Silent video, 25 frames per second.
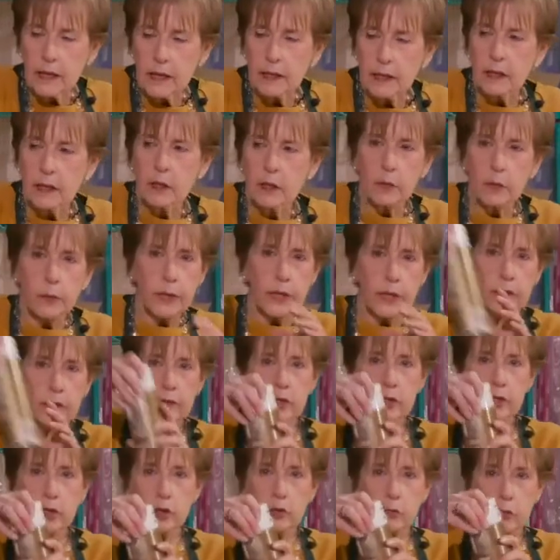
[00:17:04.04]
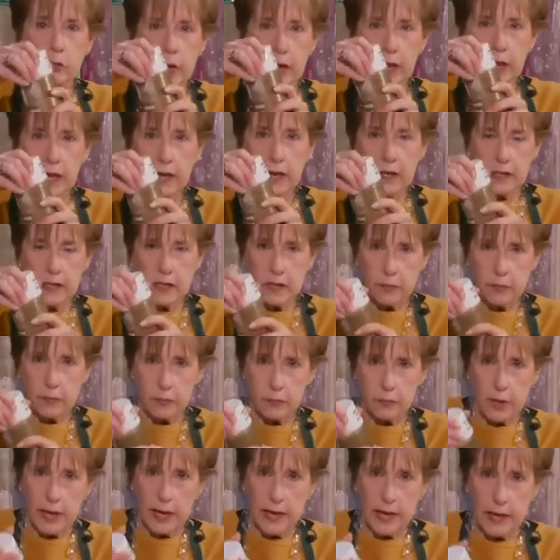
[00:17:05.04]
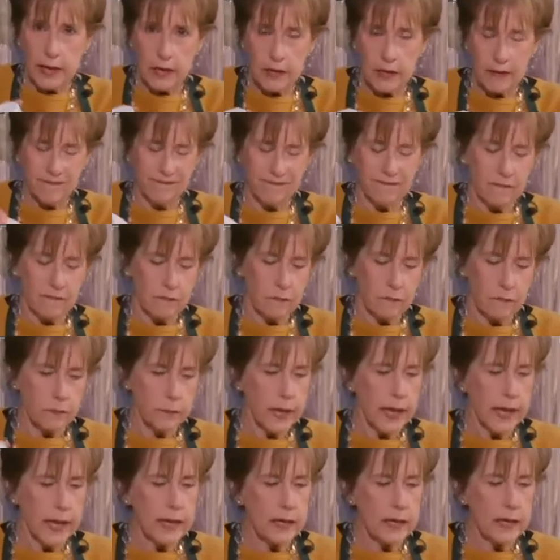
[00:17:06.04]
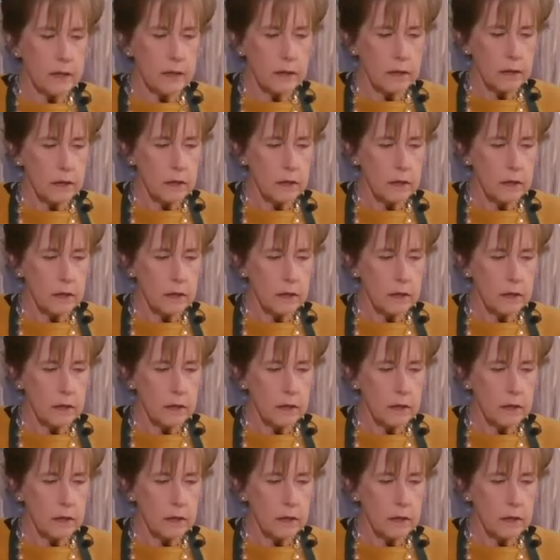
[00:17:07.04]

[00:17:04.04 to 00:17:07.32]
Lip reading: a little bit of spray paint,